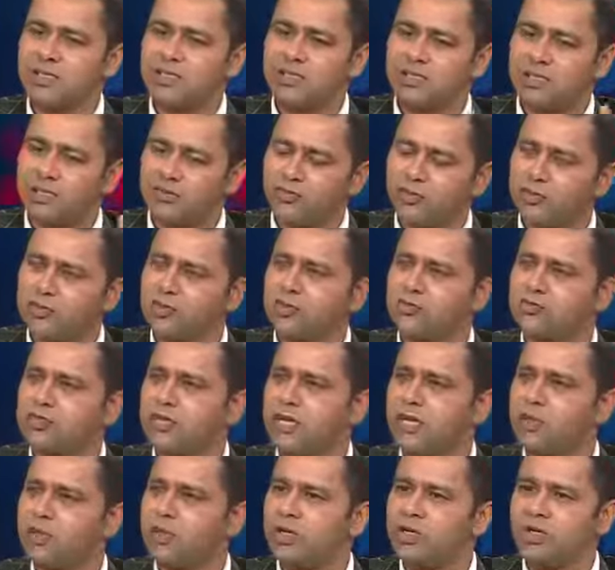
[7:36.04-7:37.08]
31st of
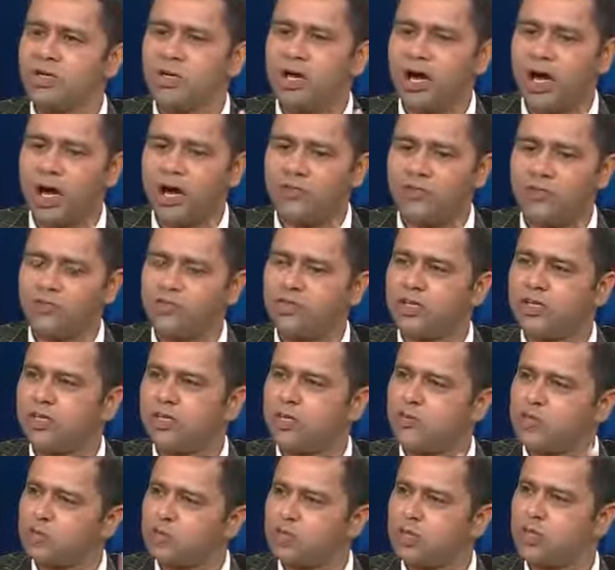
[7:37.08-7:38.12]
January, half of their
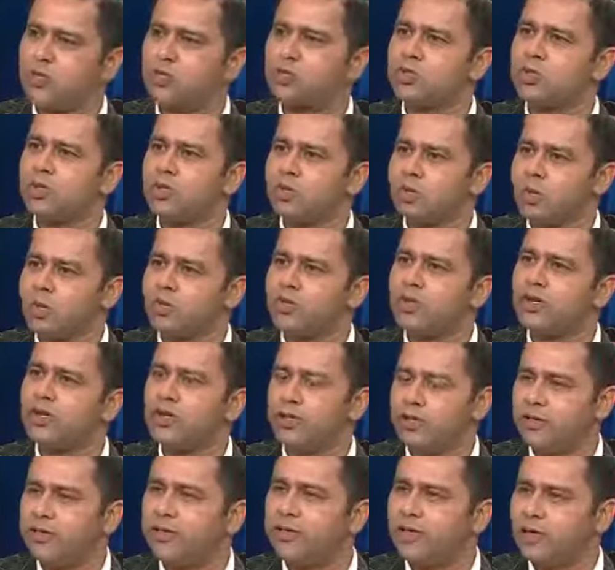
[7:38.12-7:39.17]
team was in New Zealand
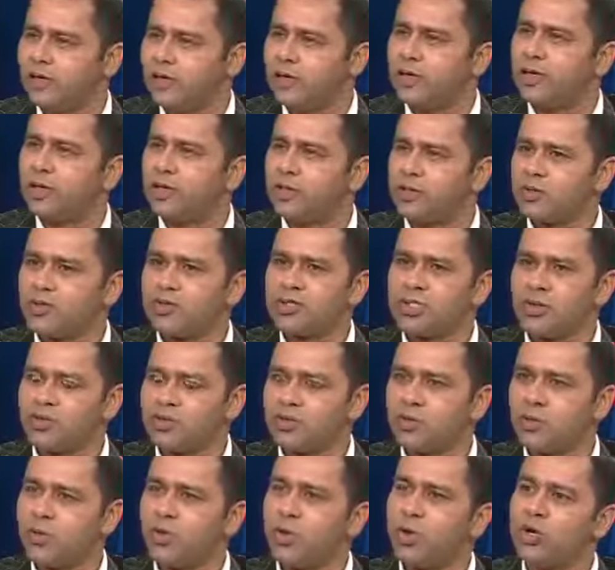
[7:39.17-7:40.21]
already. Because there
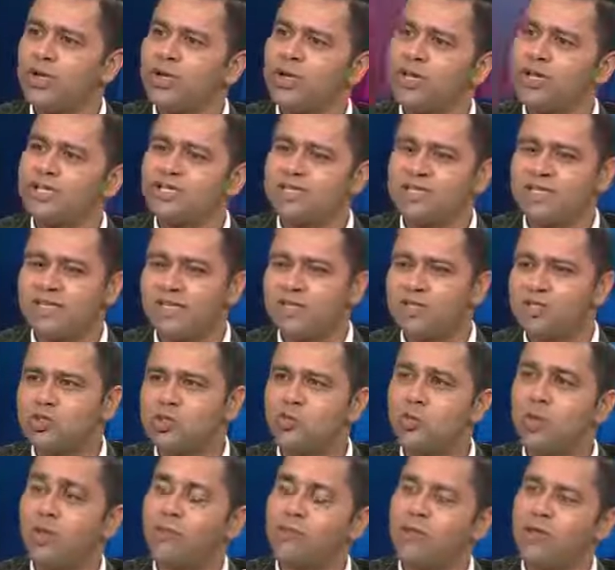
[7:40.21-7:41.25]
was an ODI series
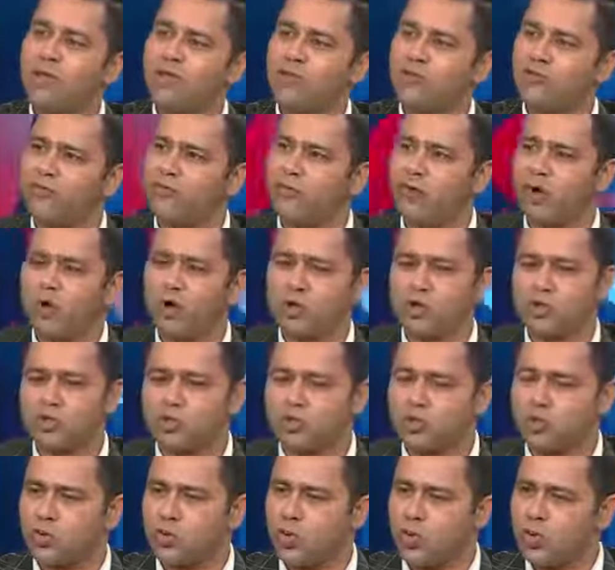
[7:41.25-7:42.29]
to prepare for,
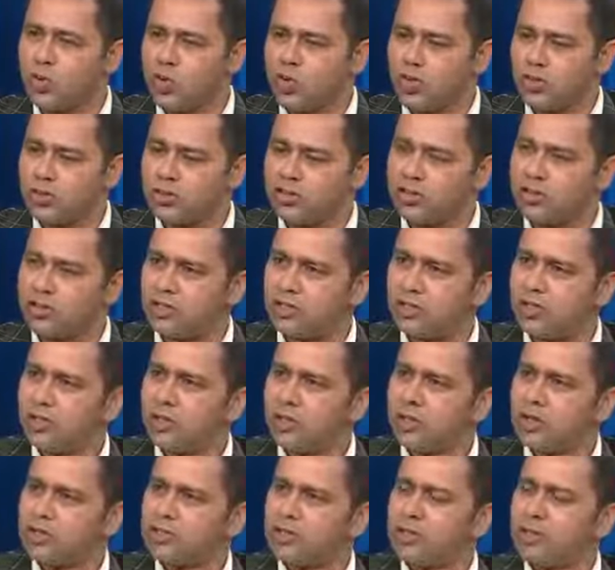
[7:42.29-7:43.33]
so all
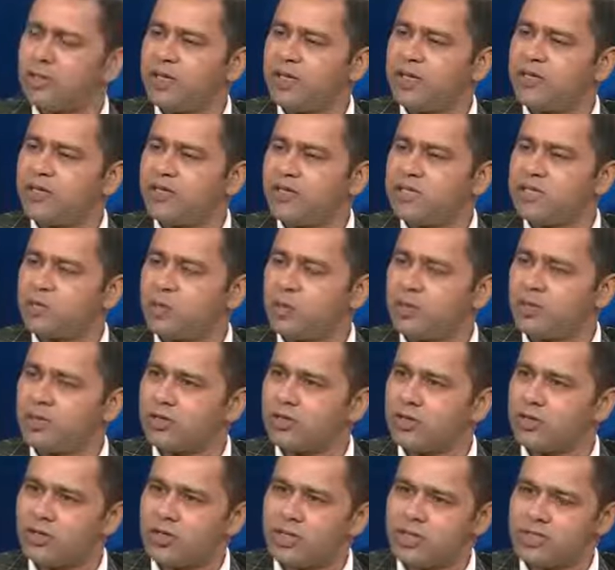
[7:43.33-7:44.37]
the big guns
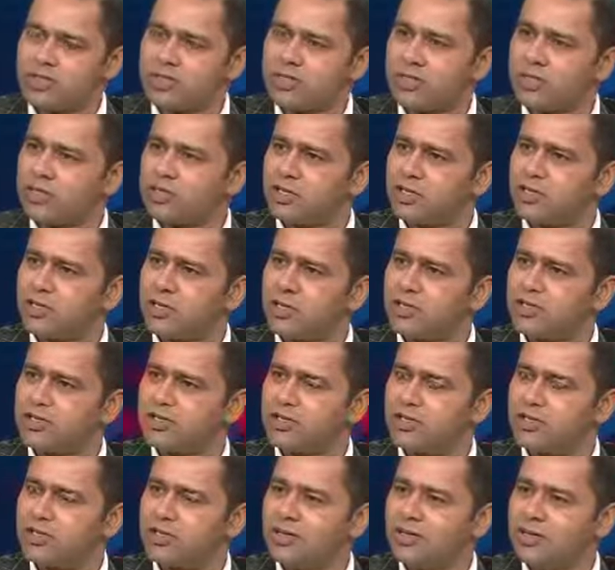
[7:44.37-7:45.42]
were sent
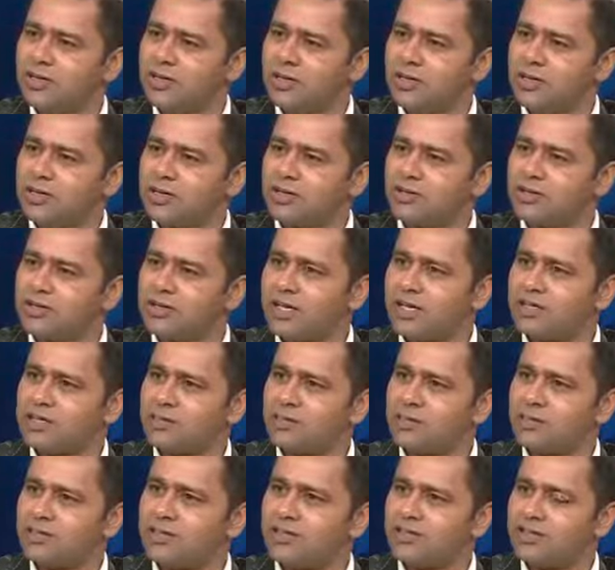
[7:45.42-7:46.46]
across the
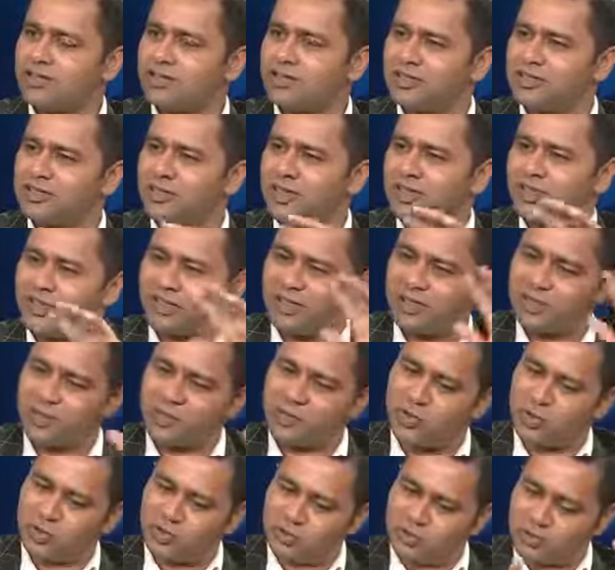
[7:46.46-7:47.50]
Tasman thing and
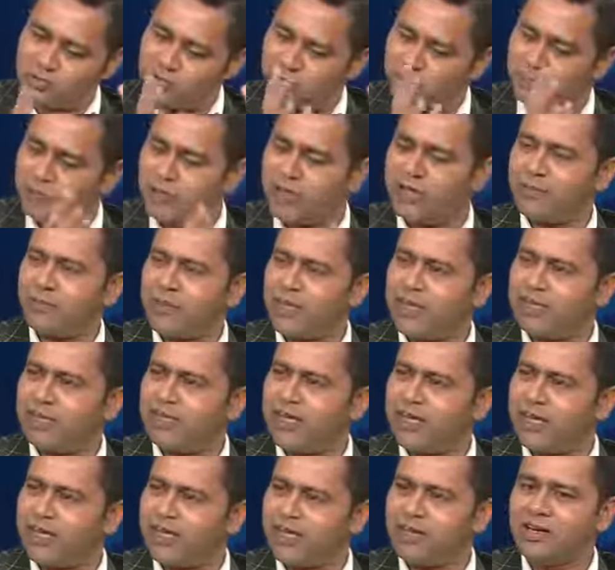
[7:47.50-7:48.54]
then go play
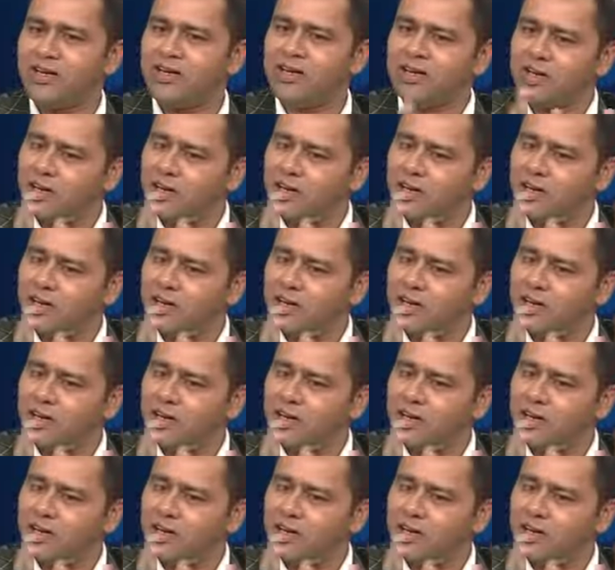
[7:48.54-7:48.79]
there,